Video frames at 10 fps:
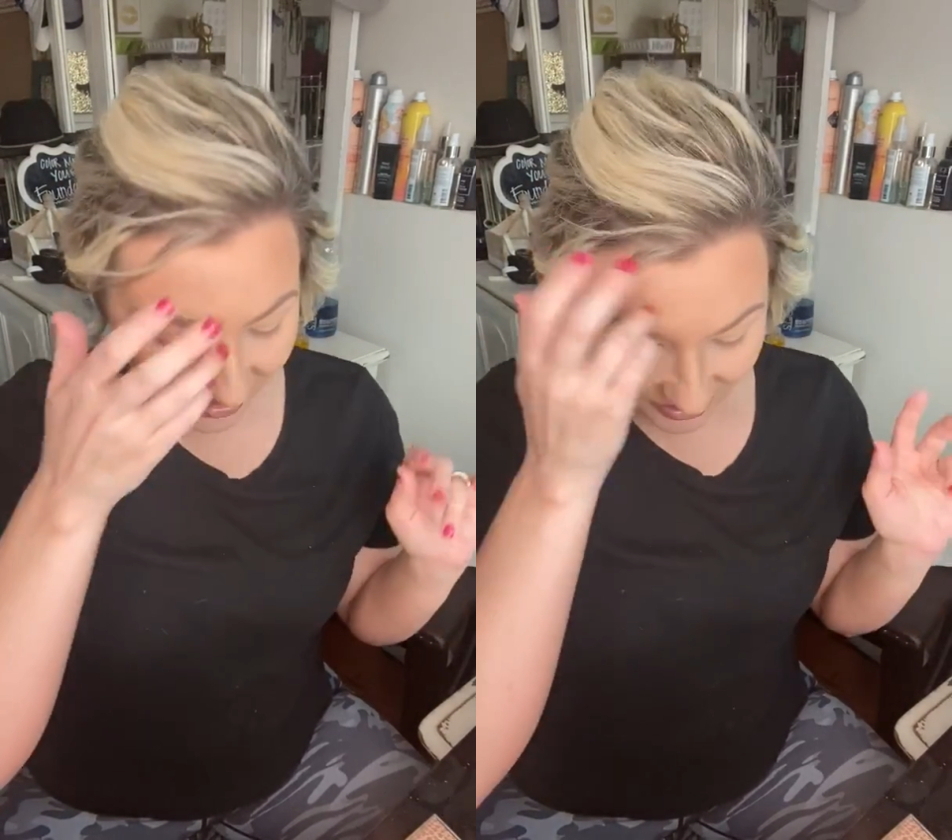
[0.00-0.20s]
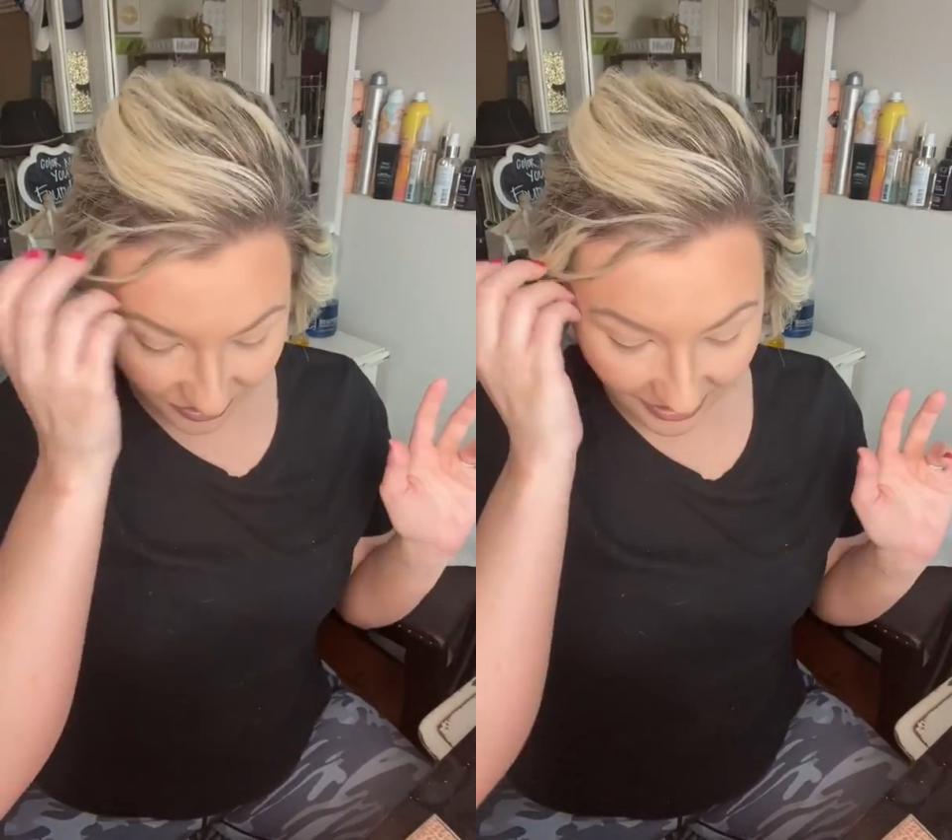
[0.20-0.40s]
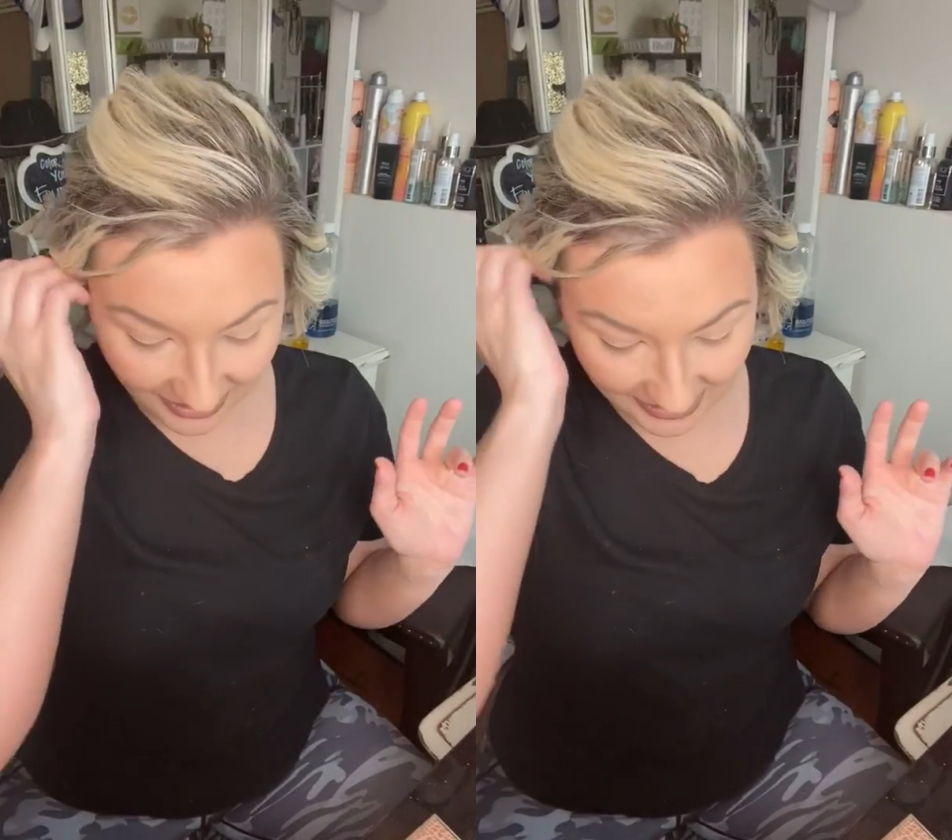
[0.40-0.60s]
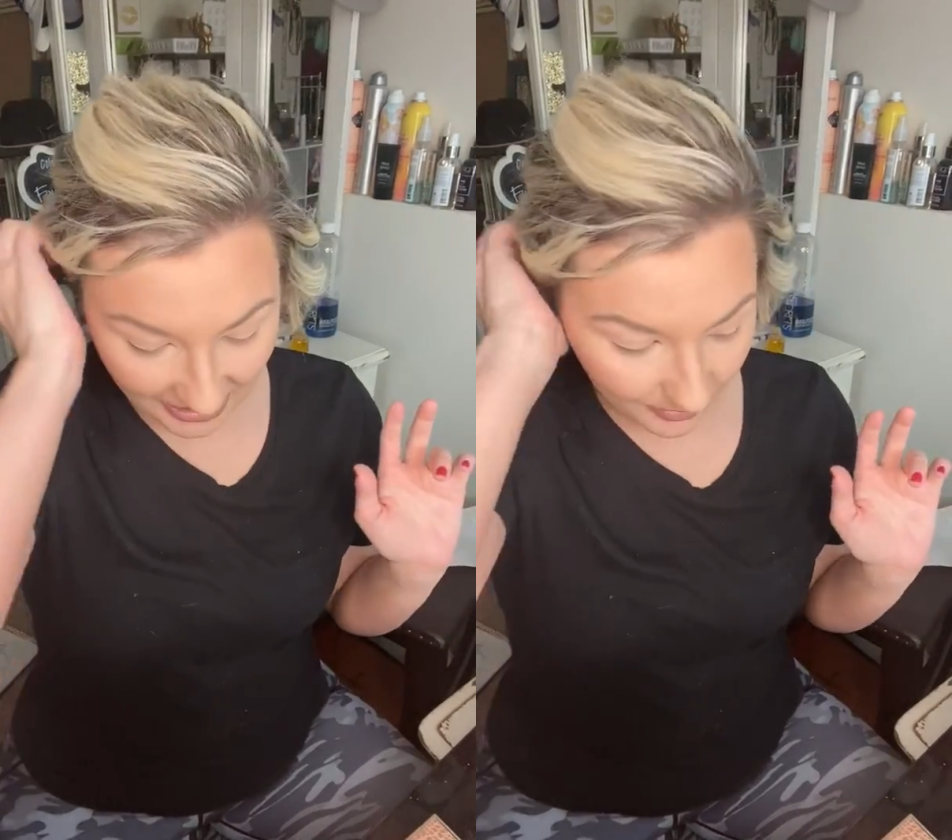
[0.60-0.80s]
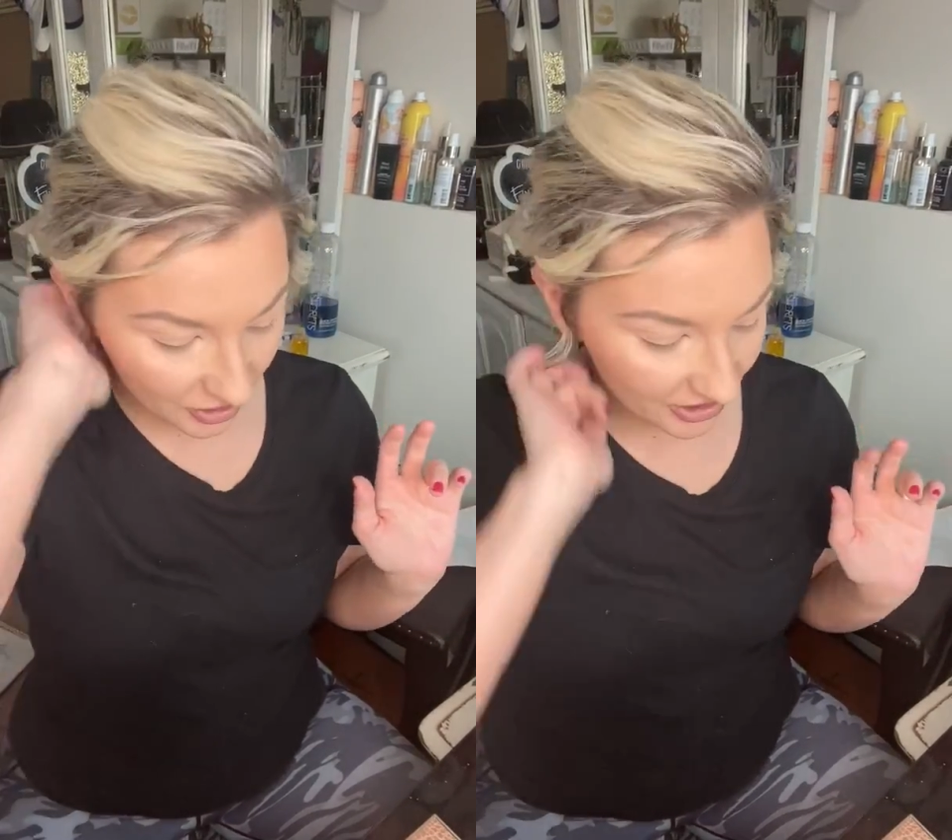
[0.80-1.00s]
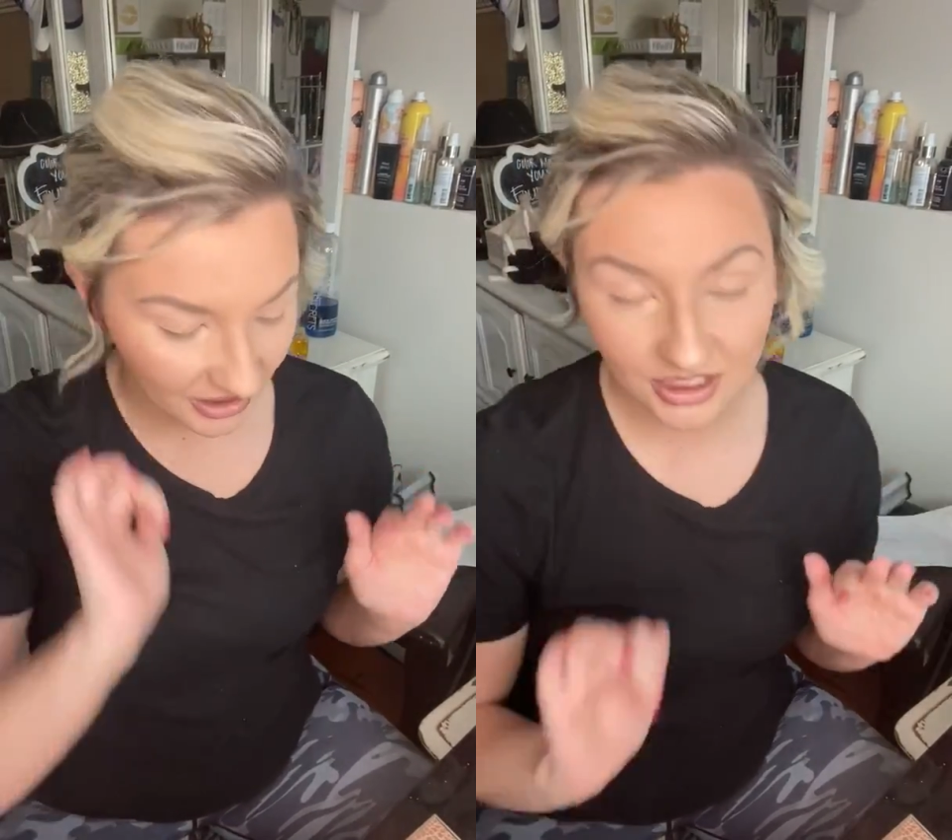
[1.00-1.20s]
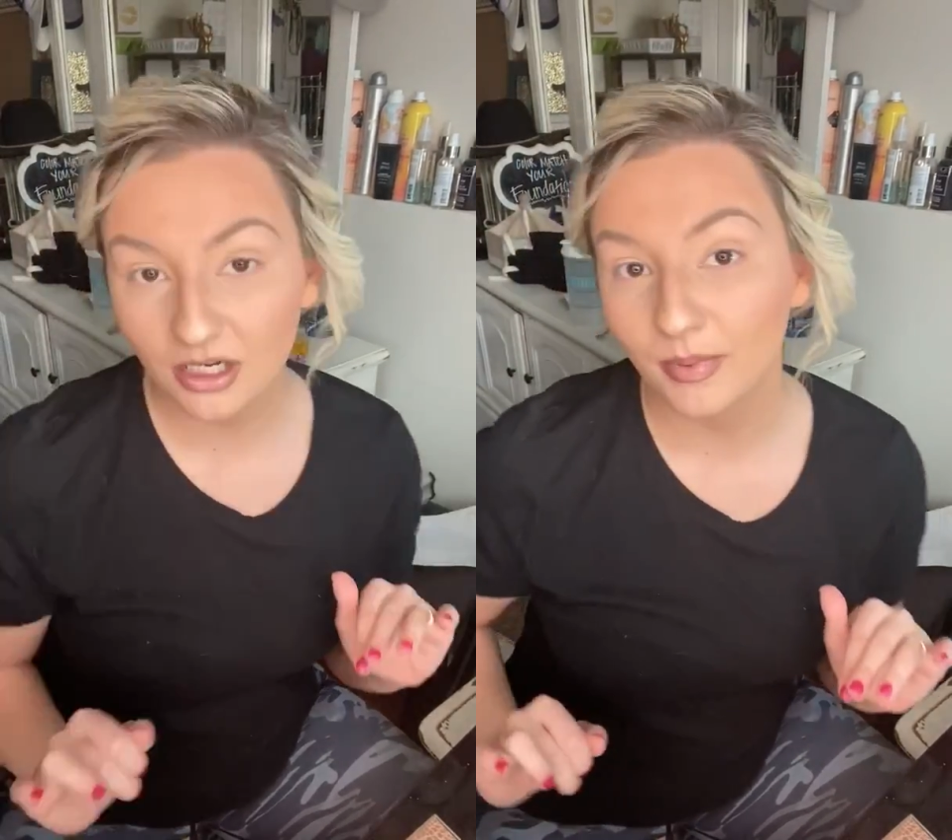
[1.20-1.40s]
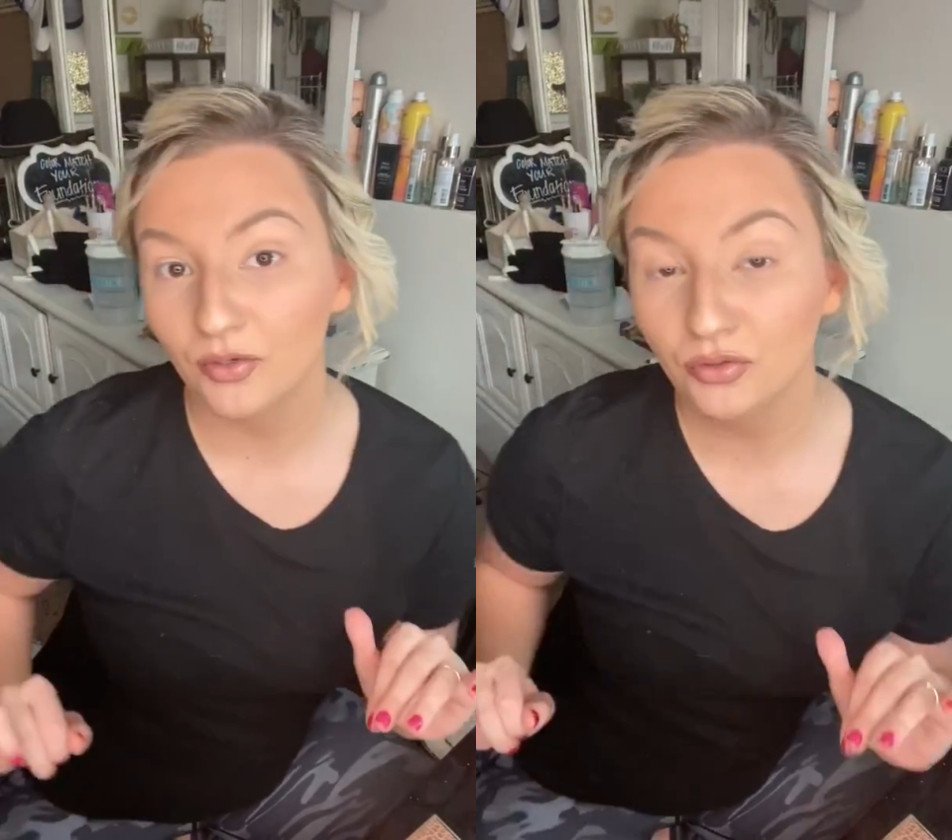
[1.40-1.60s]
So like I said, I'm just going to
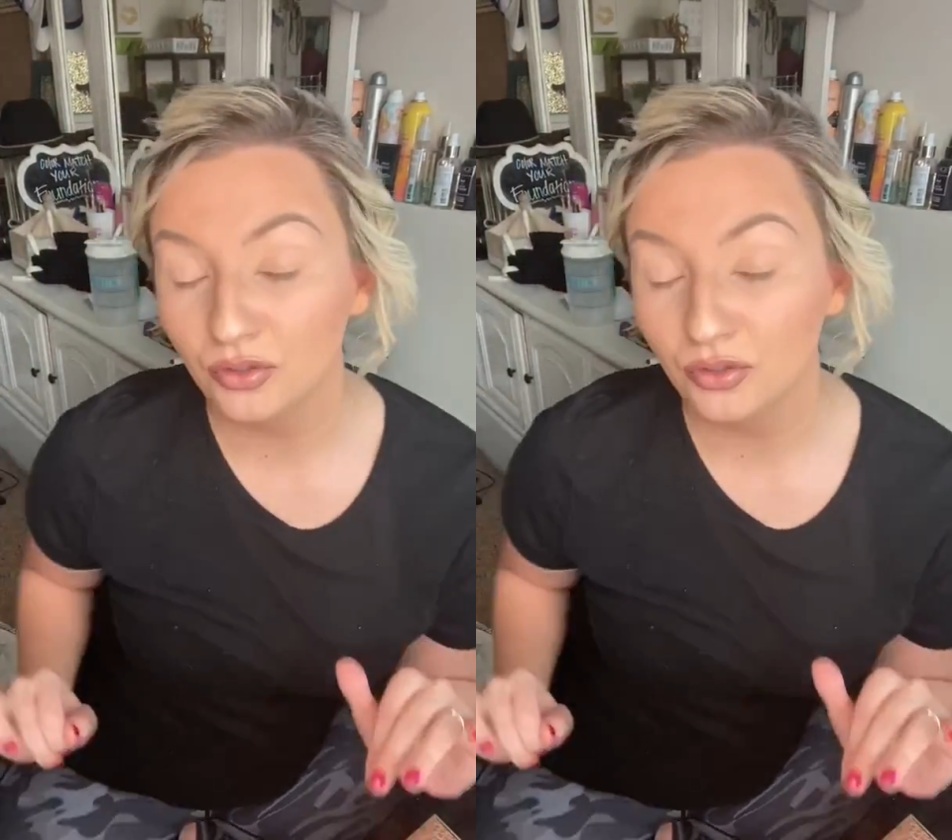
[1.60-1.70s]
talk about